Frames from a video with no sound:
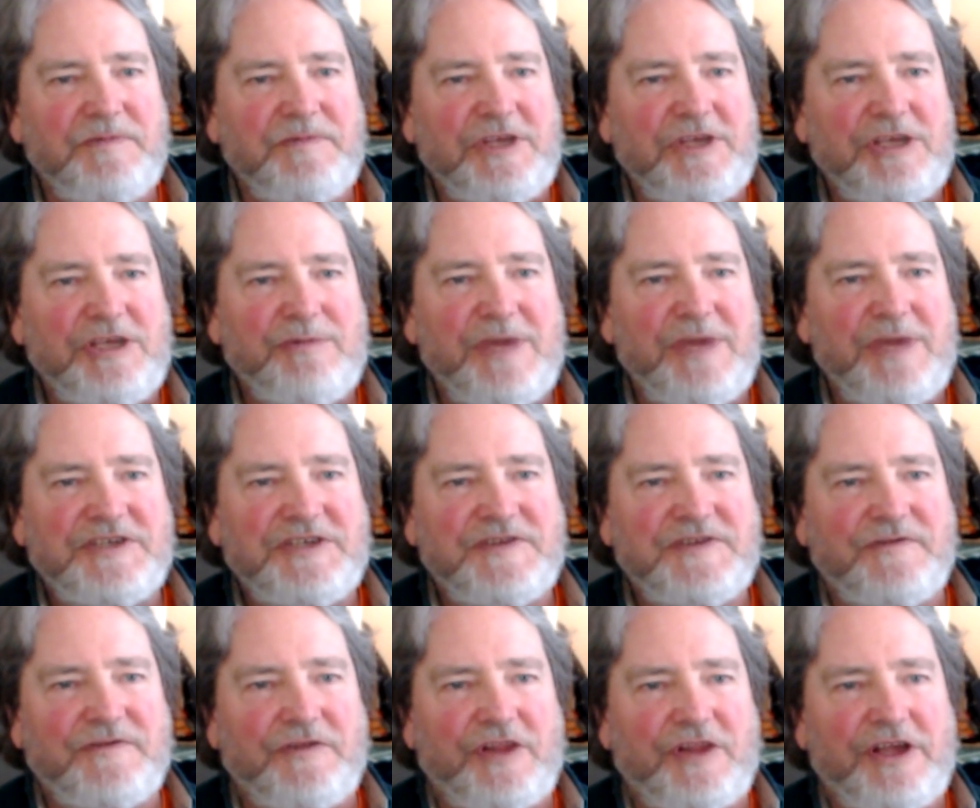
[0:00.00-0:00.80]

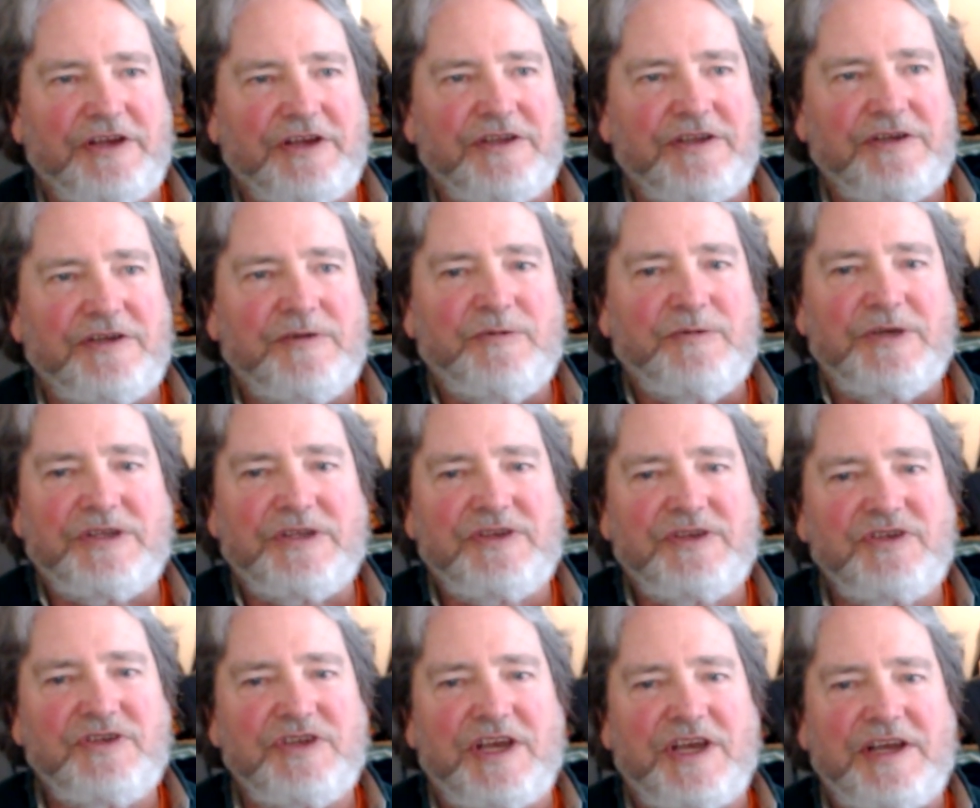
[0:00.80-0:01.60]
eBay's flooded
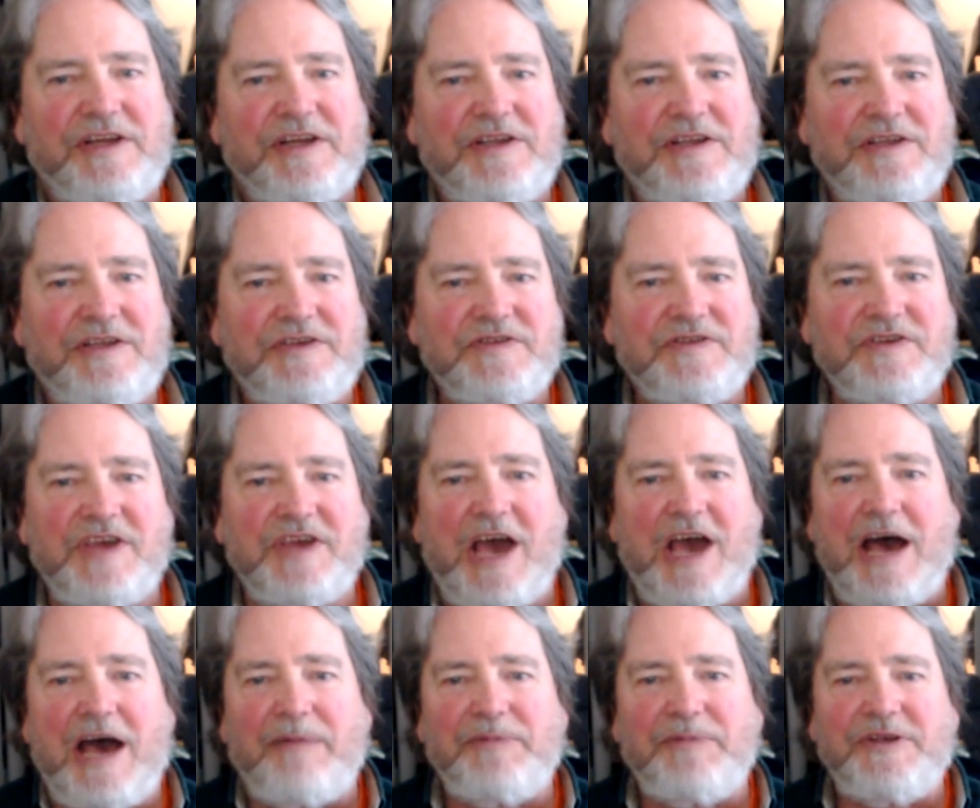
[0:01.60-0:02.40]
with Chinese
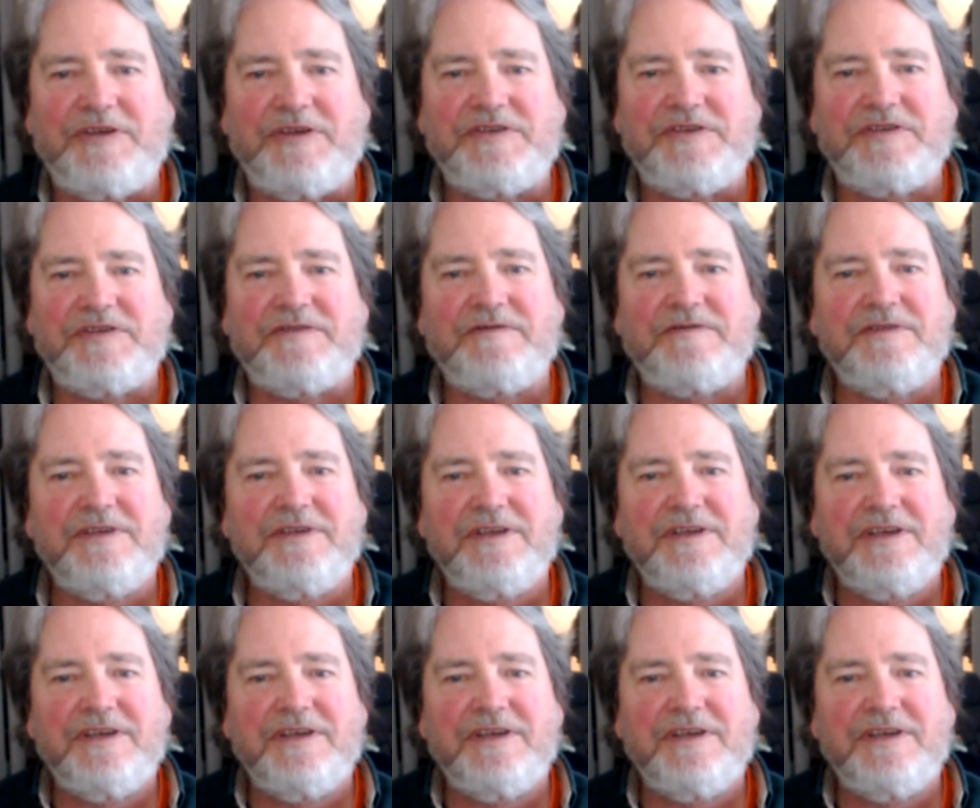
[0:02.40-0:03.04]
copies of